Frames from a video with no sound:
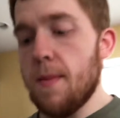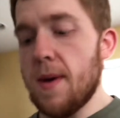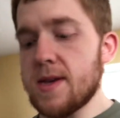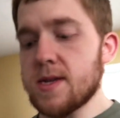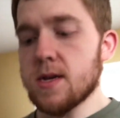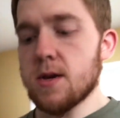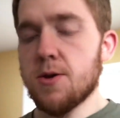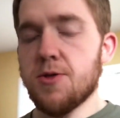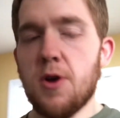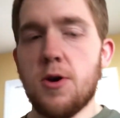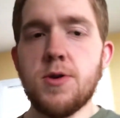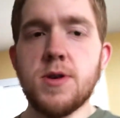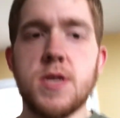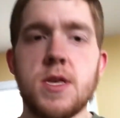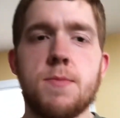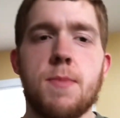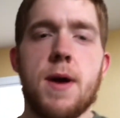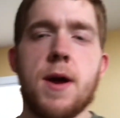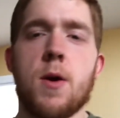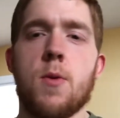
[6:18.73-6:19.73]
basically you throw this
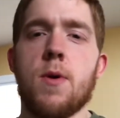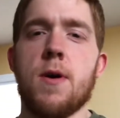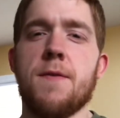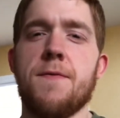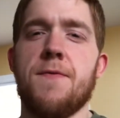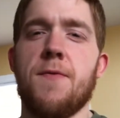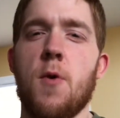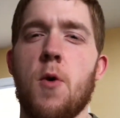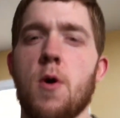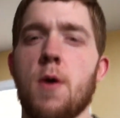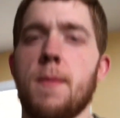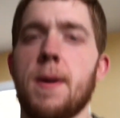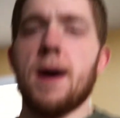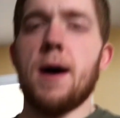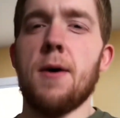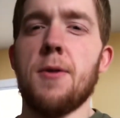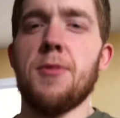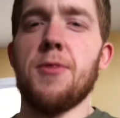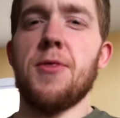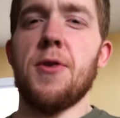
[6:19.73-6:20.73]
in the microwave for
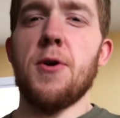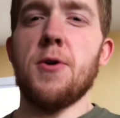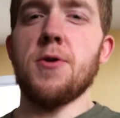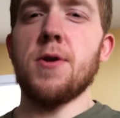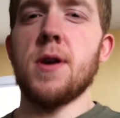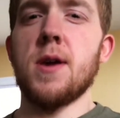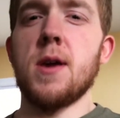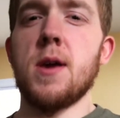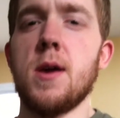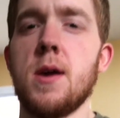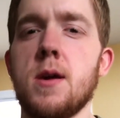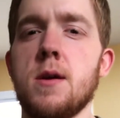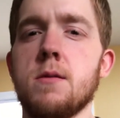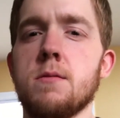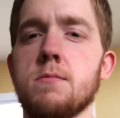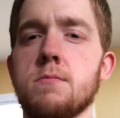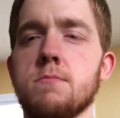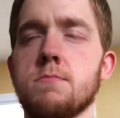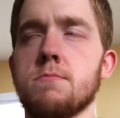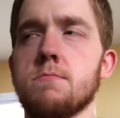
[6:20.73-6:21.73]
about
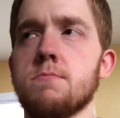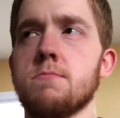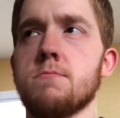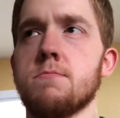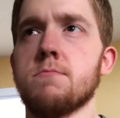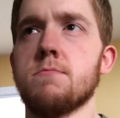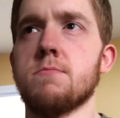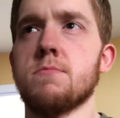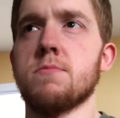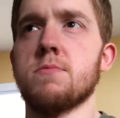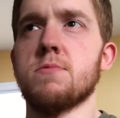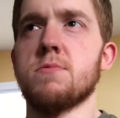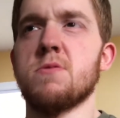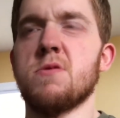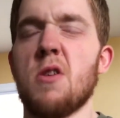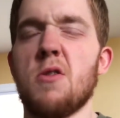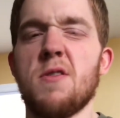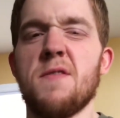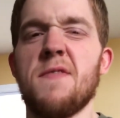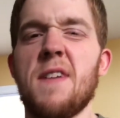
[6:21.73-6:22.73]

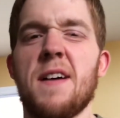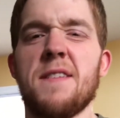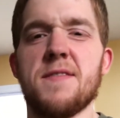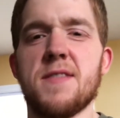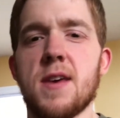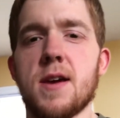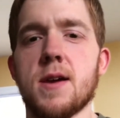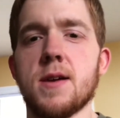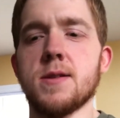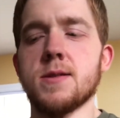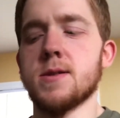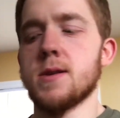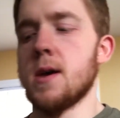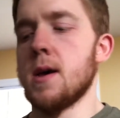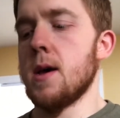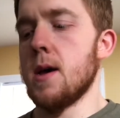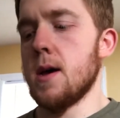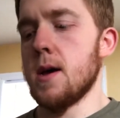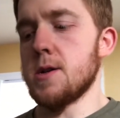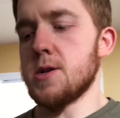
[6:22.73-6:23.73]
35 seconds,
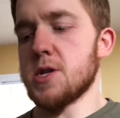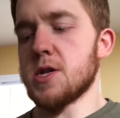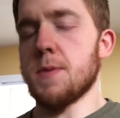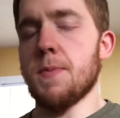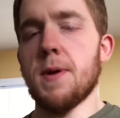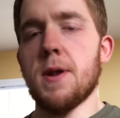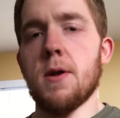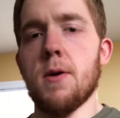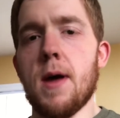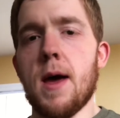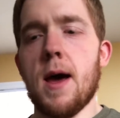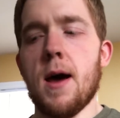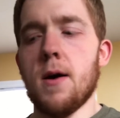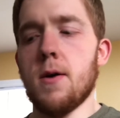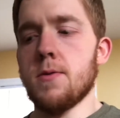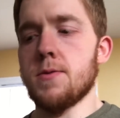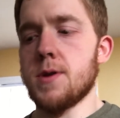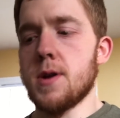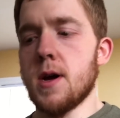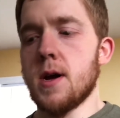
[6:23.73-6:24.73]
just depending on
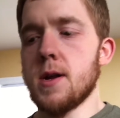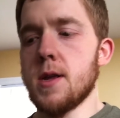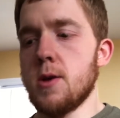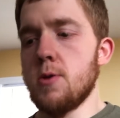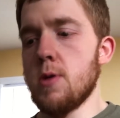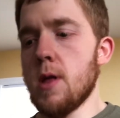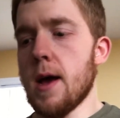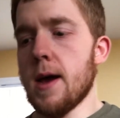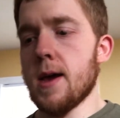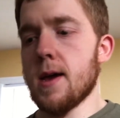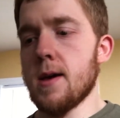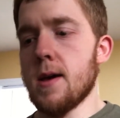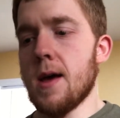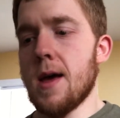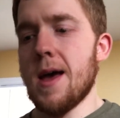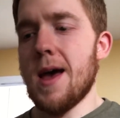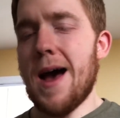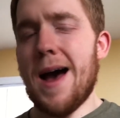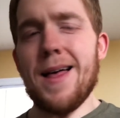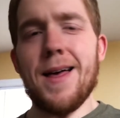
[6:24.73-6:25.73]
how done you like it.
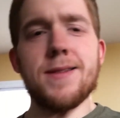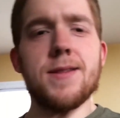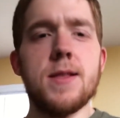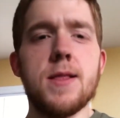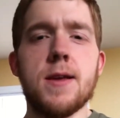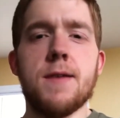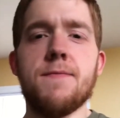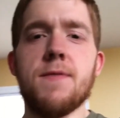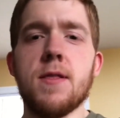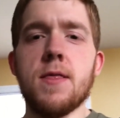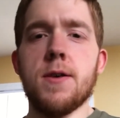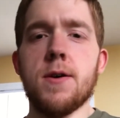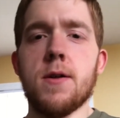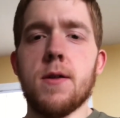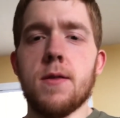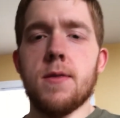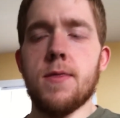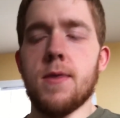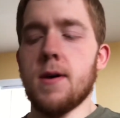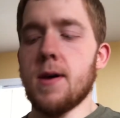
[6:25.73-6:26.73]
I like to leave
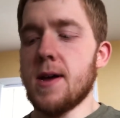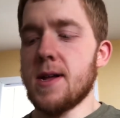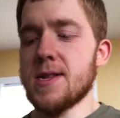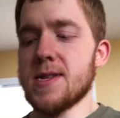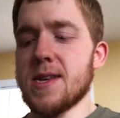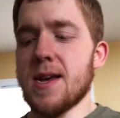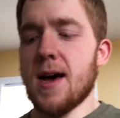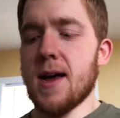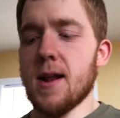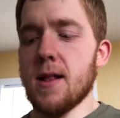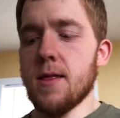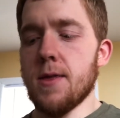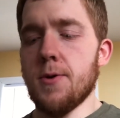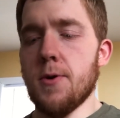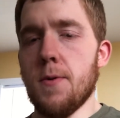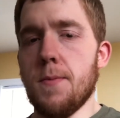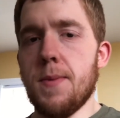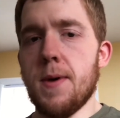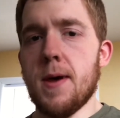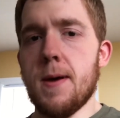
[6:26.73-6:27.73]
the inside a
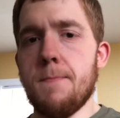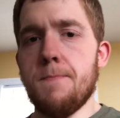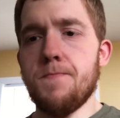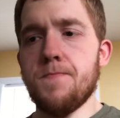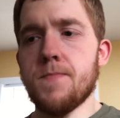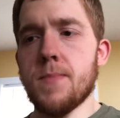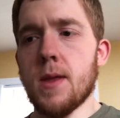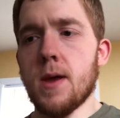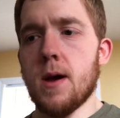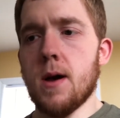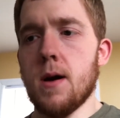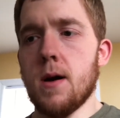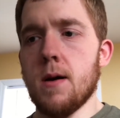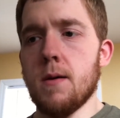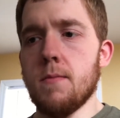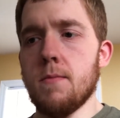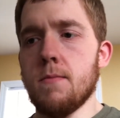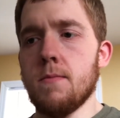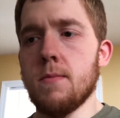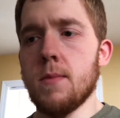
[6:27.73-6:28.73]
little bit
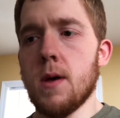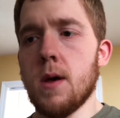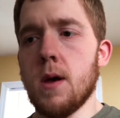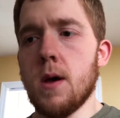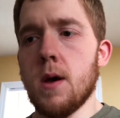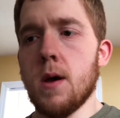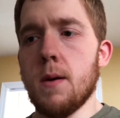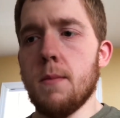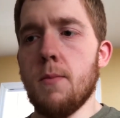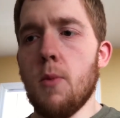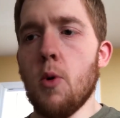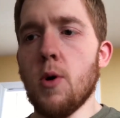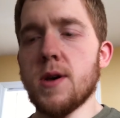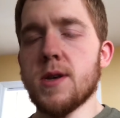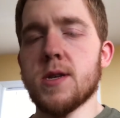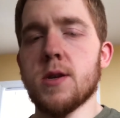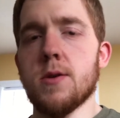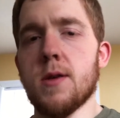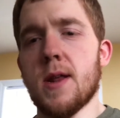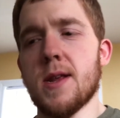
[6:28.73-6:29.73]

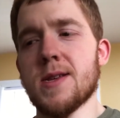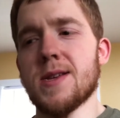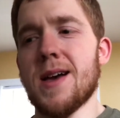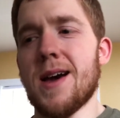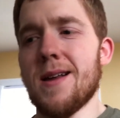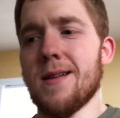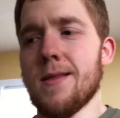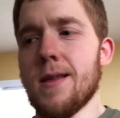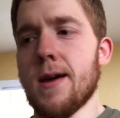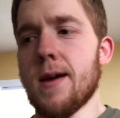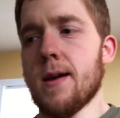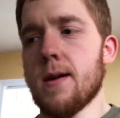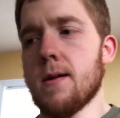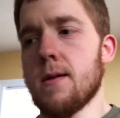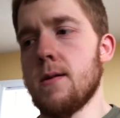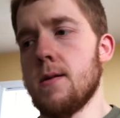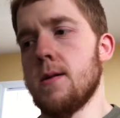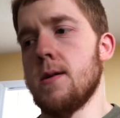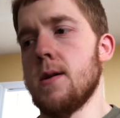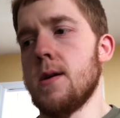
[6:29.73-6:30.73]
moist so that it's kind of
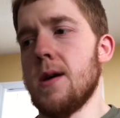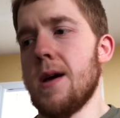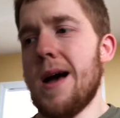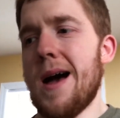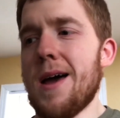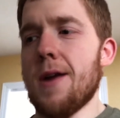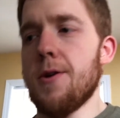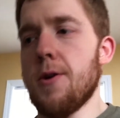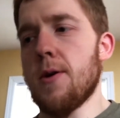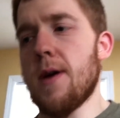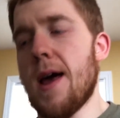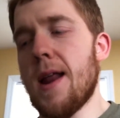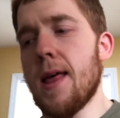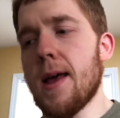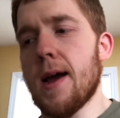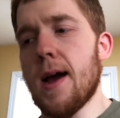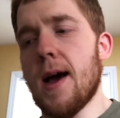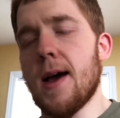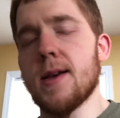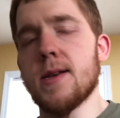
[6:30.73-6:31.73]
like, I don't know, kind
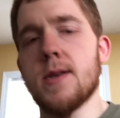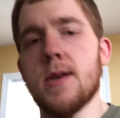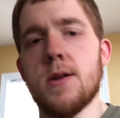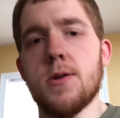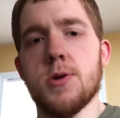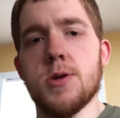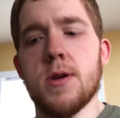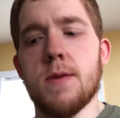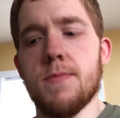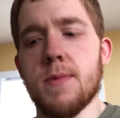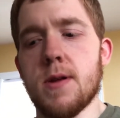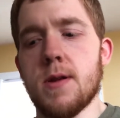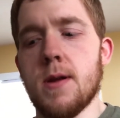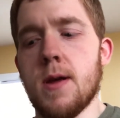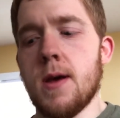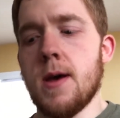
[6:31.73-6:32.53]
of like icing or something.